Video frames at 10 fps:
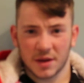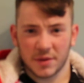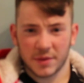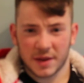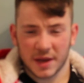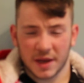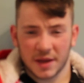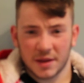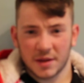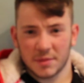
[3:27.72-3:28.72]

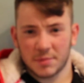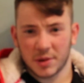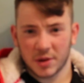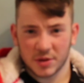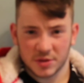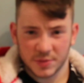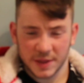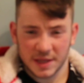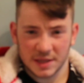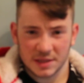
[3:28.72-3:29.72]
okay, but I could
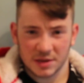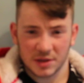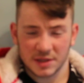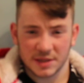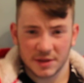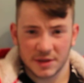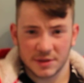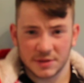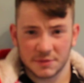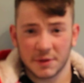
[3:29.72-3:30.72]
tweak it slightly. So the
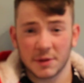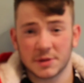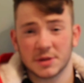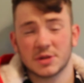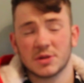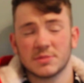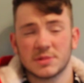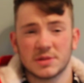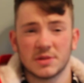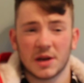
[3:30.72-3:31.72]
use of Photoshop
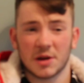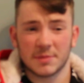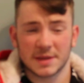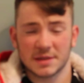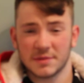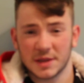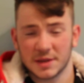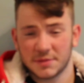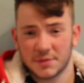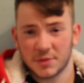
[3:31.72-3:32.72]
sort of helped
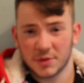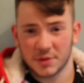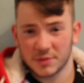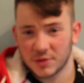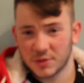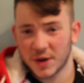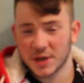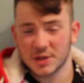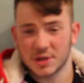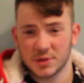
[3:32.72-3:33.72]
massively through the sort of
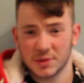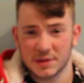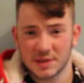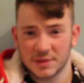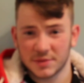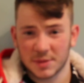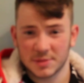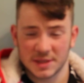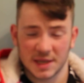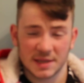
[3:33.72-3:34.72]
range of tools that it
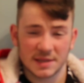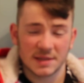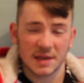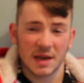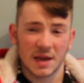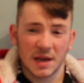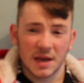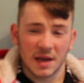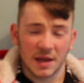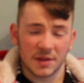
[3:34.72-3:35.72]
represents,
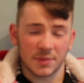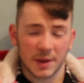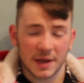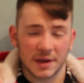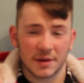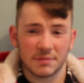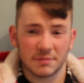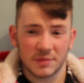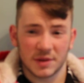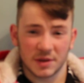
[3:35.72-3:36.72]
and the way
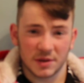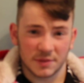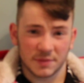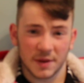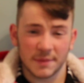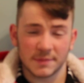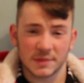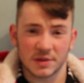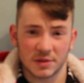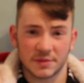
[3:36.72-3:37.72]
that I've
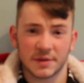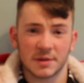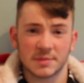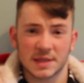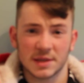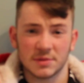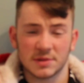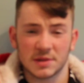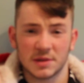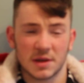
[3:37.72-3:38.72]
sort of developed
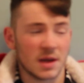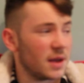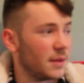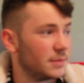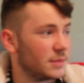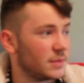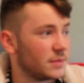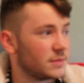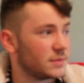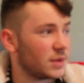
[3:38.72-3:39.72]
skills
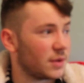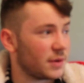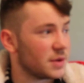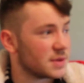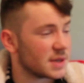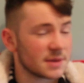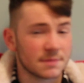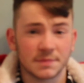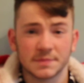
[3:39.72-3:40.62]
of using it.